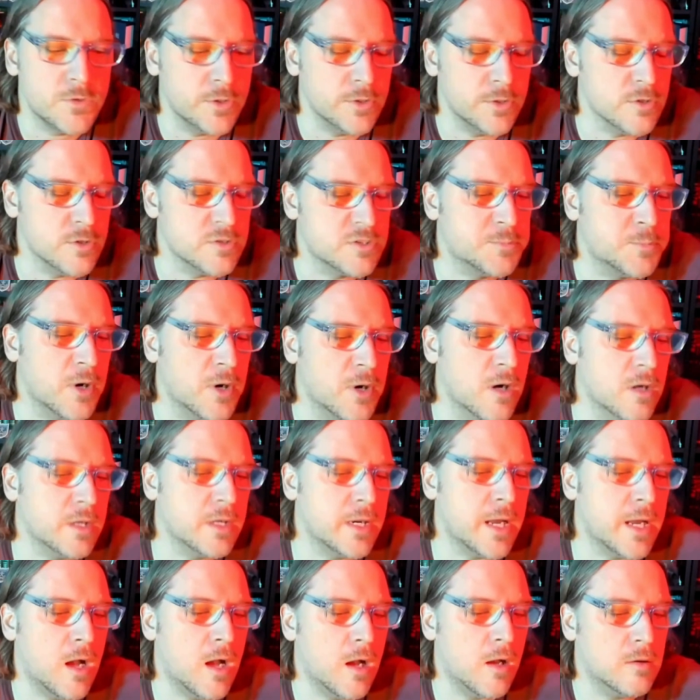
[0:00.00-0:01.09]
So you're
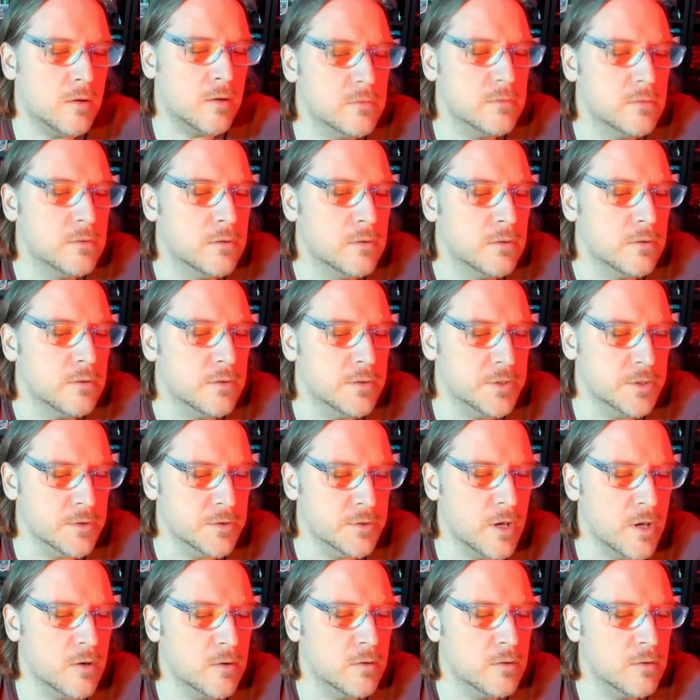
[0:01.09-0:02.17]
spurging out. Do you
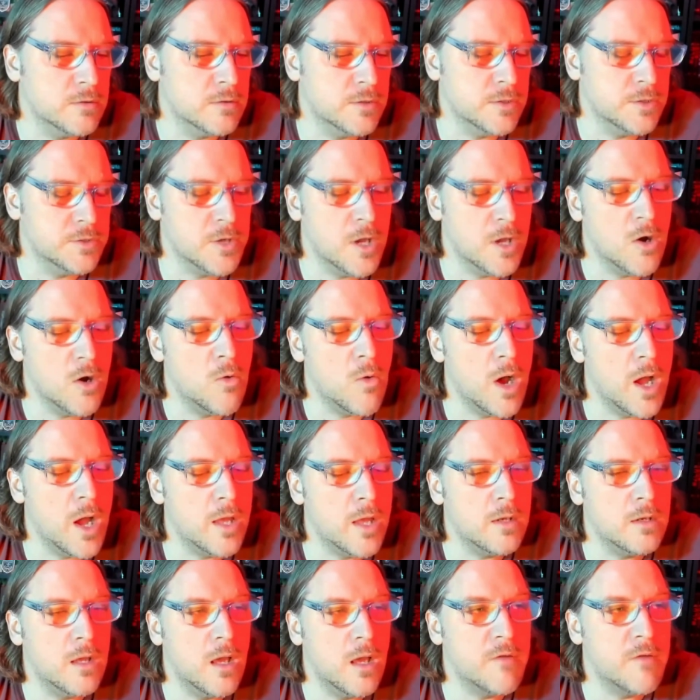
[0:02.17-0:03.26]
know
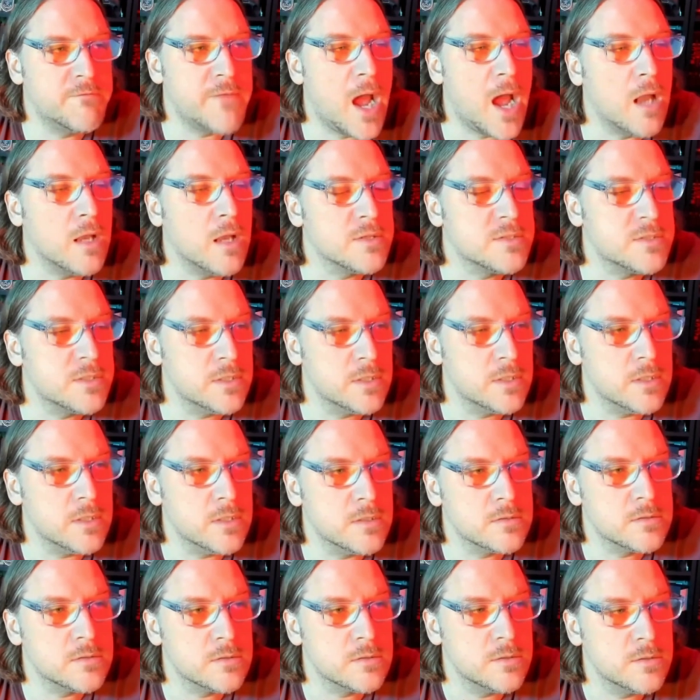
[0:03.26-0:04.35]
what a fallacy
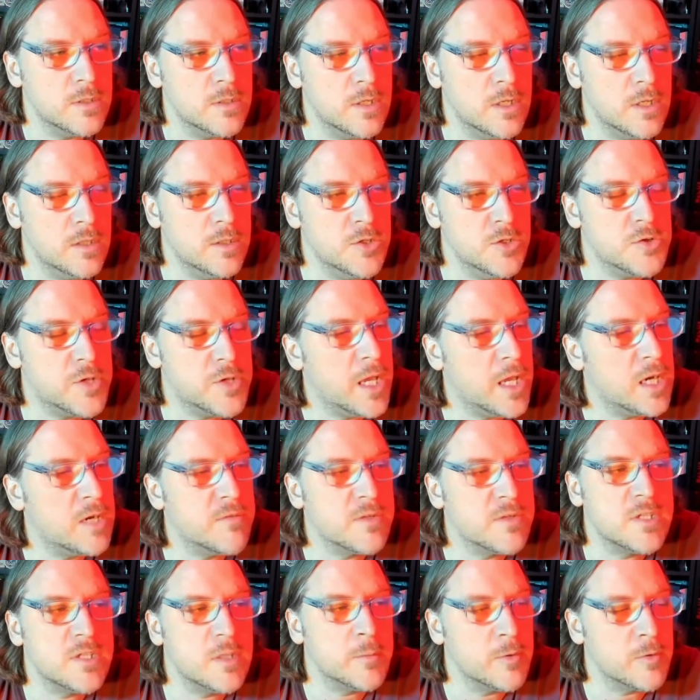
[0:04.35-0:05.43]
is? You can't
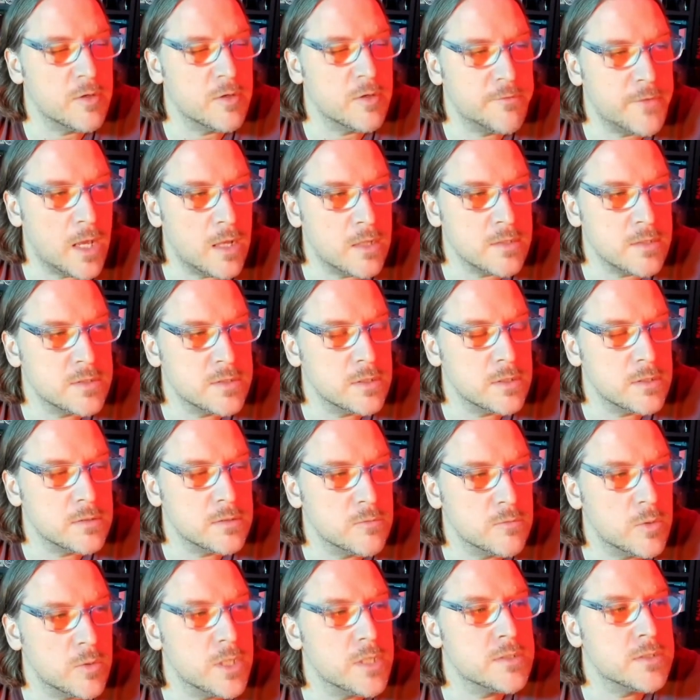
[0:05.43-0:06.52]
even tell me what a fallacy
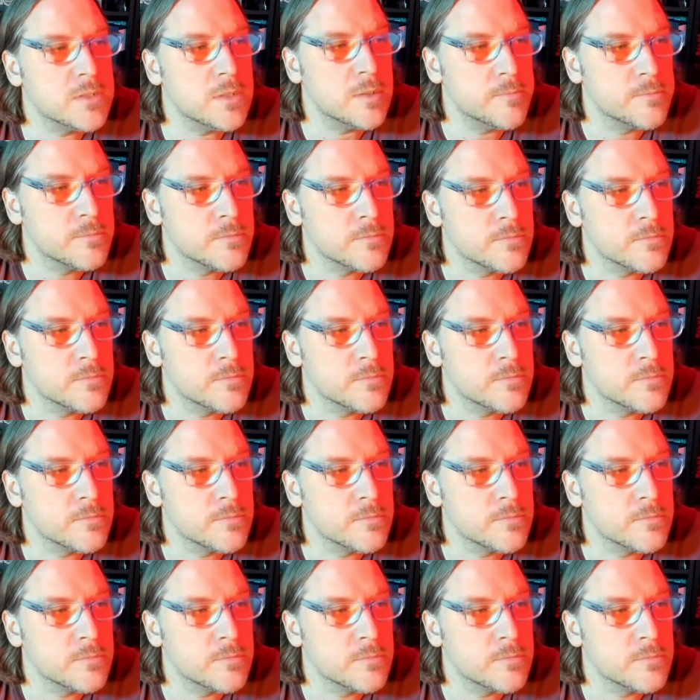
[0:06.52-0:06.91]
is. What is it?